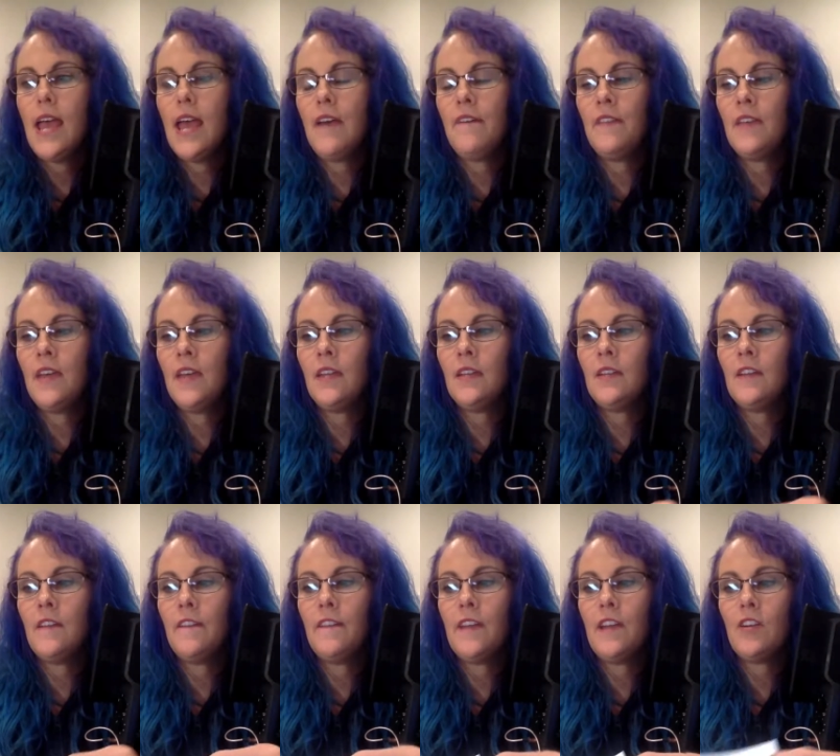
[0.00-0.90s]
And
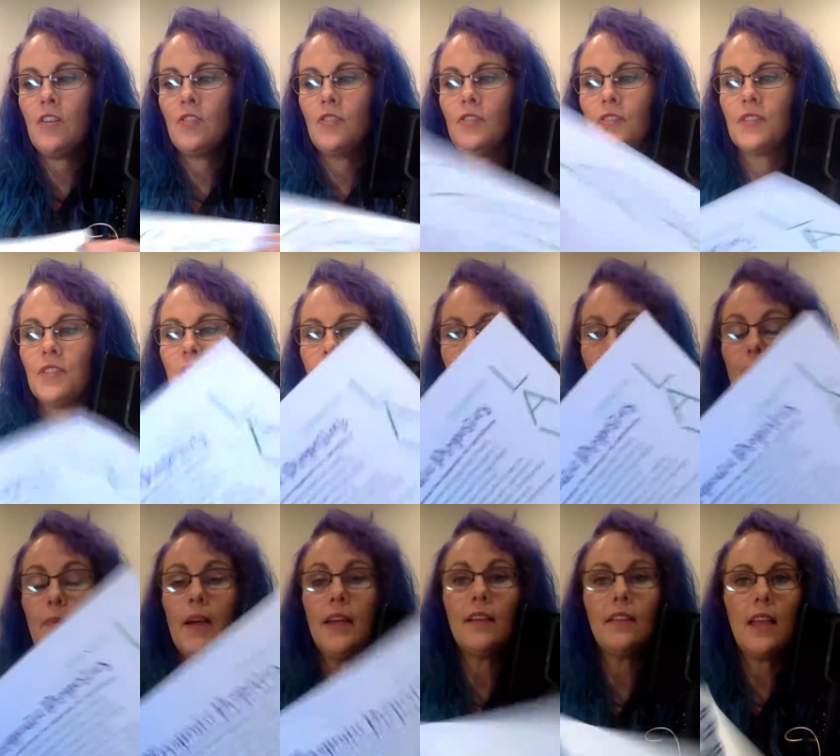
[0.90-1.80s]
then there's
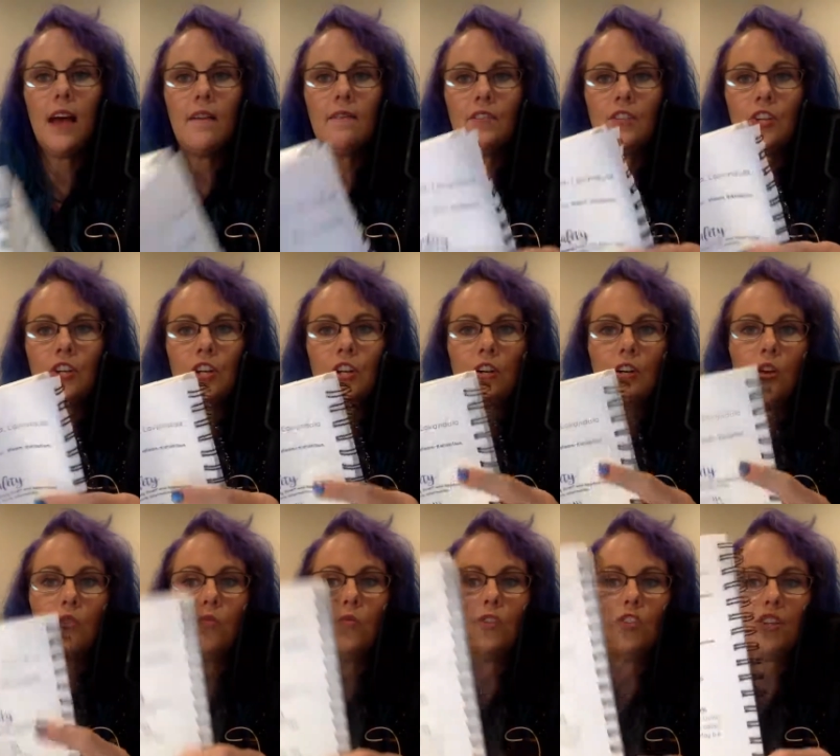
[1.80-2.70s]
spike lavender,
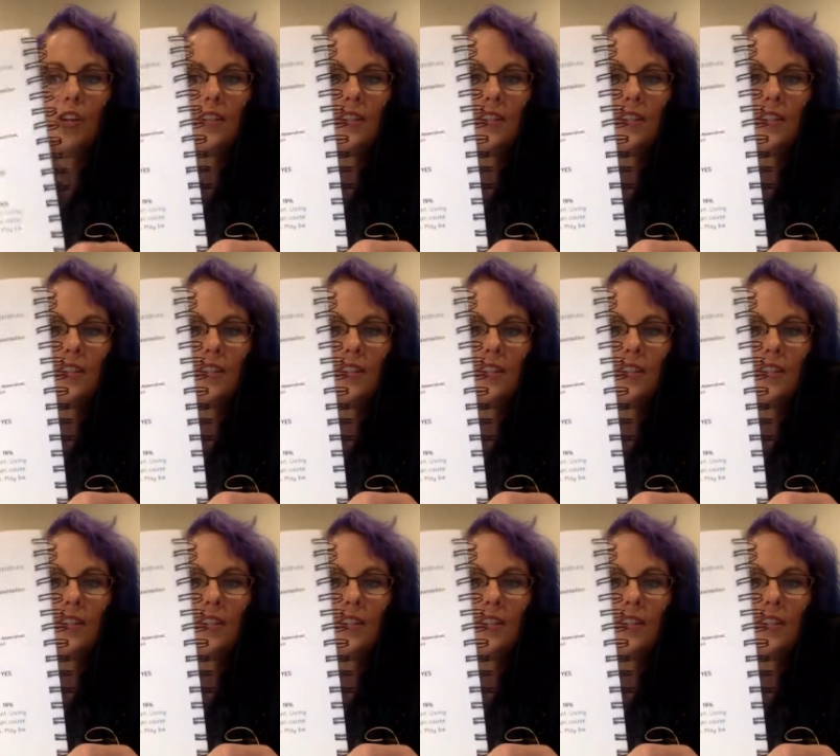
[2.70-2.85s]
which